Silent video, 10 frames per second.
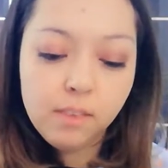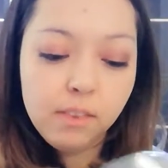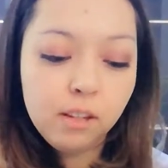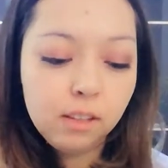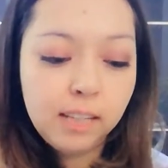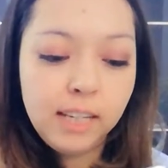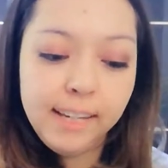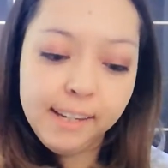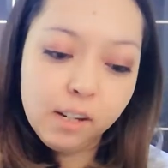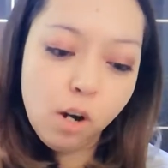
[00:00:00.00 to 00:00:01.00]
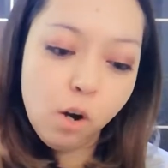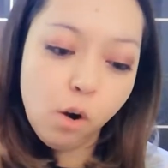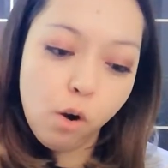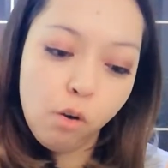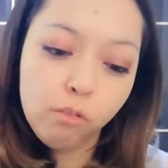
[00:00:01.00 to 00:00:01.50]
the
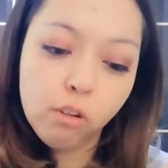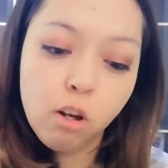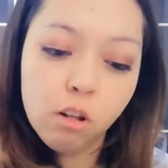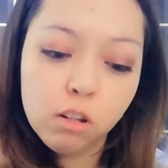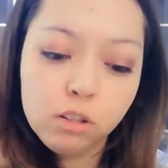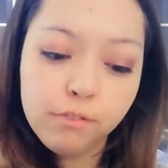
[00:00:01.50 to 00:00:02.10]
Kiko Flawless